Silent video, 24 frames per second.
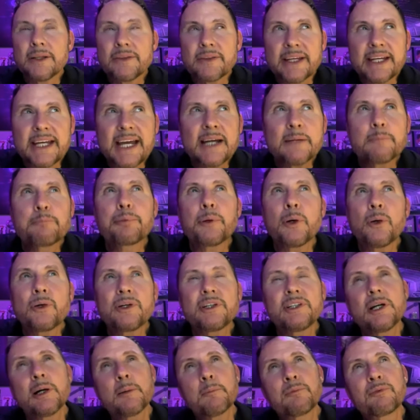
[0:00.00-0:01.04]
they had
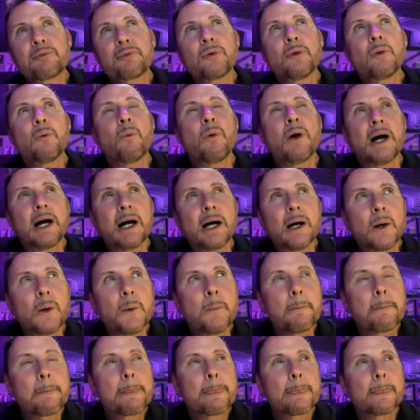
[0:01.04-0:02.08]
broken up for a
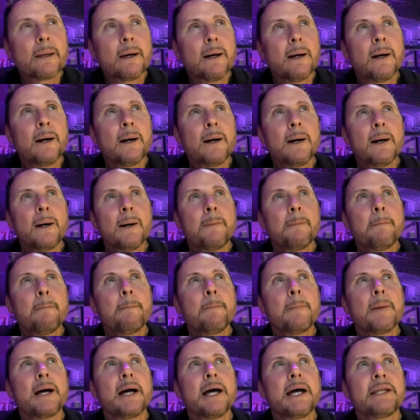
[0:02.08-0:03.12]
while.
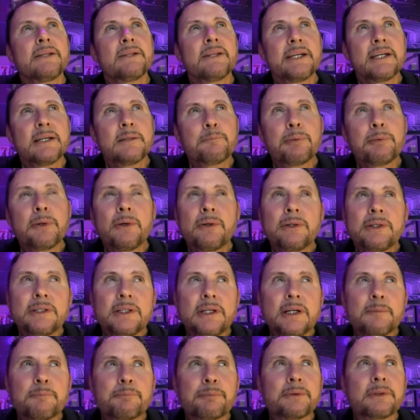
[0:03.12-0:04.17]
And they had broken
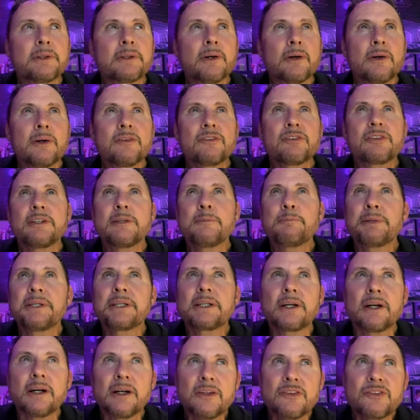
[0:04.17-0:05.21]
up largely
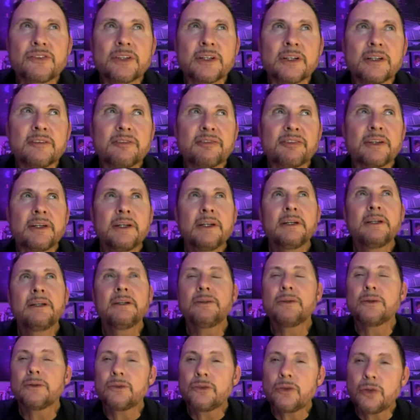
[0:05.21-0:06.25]
because of,
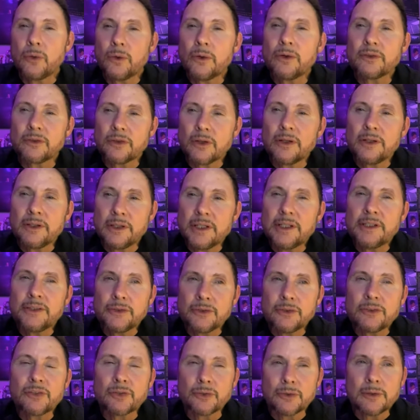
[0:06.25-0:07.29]

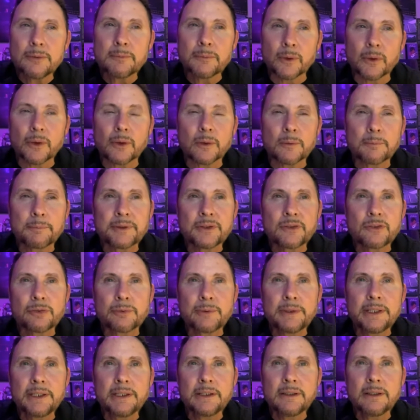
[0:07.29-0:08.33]
inner turmoil
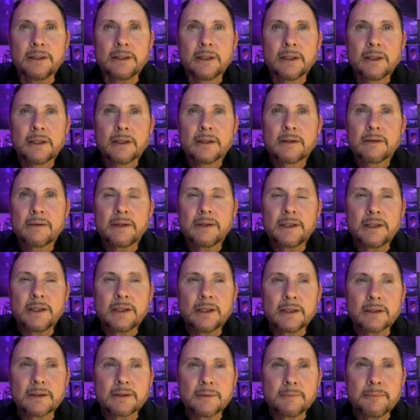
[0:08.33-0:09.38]
between
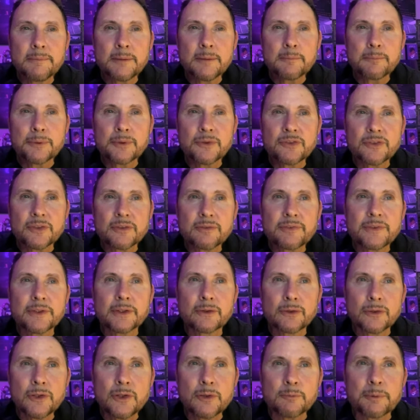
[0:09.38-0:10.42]
the members of the
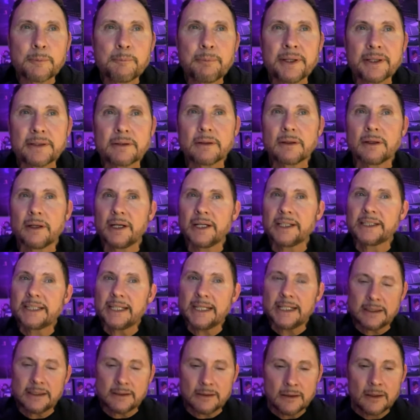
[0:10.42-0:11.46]
group. But
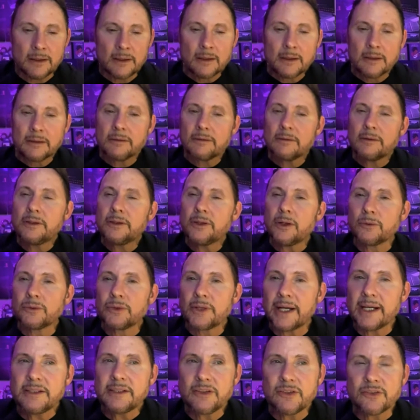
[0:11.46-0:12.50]
again,
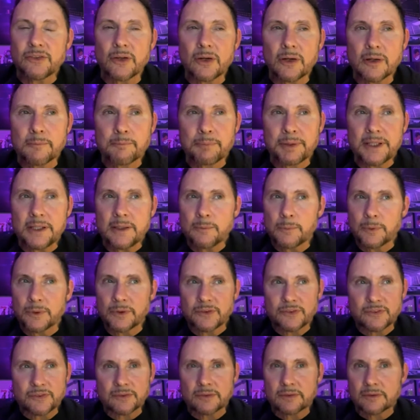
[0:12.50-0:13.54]
90s R&B
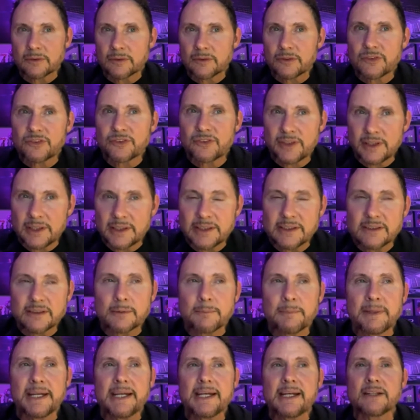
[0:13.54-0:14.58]
was still in
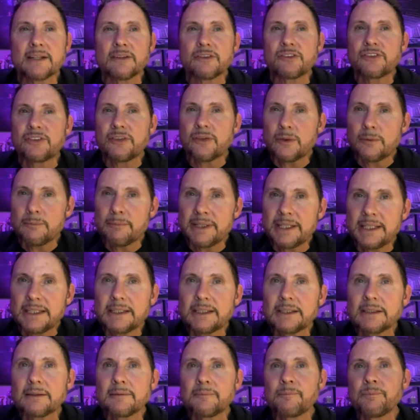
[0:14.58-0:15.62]
demand, still
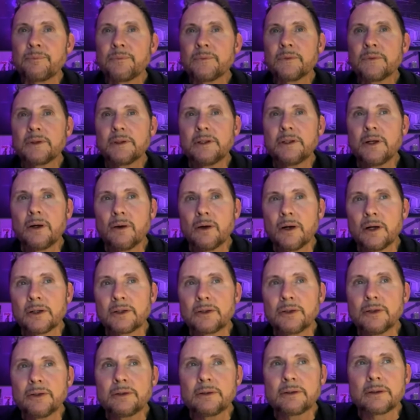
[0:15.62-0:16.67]
making, a
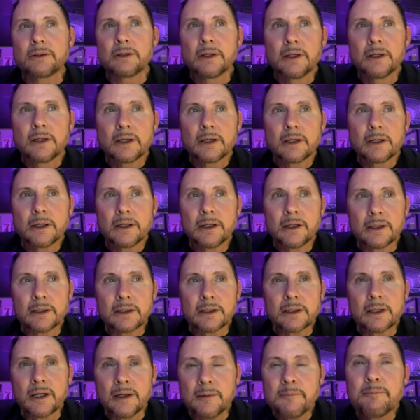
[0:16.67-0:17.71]
good
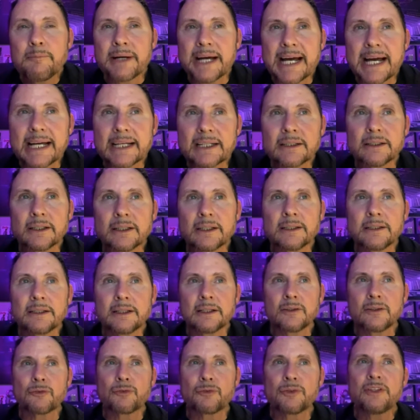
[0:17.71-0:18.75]
comeback and
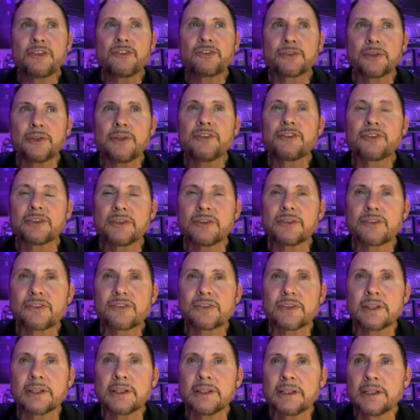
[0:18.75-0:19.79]
a resurgence
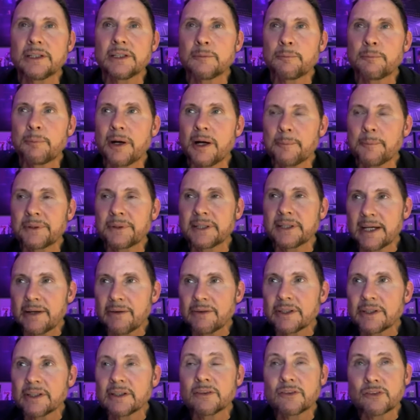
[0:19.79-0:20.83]
in
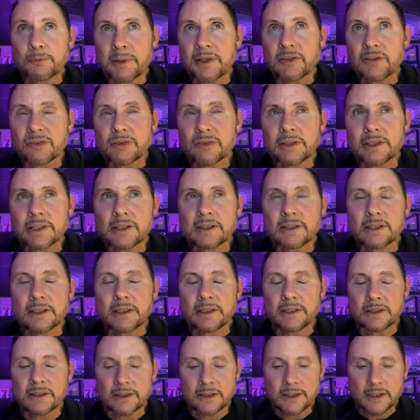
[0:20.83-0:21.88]
popularity, especially
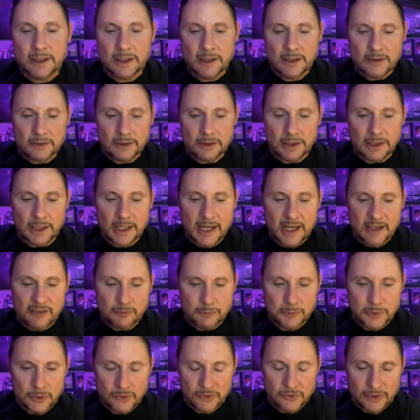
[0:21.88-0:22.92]
in the live
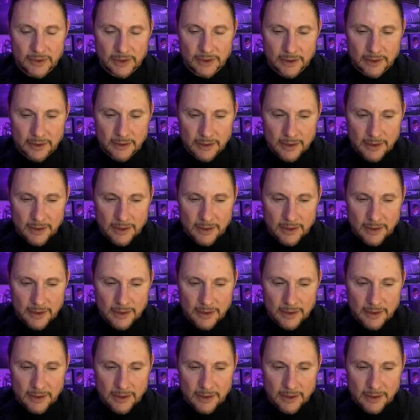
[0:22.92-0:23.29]
music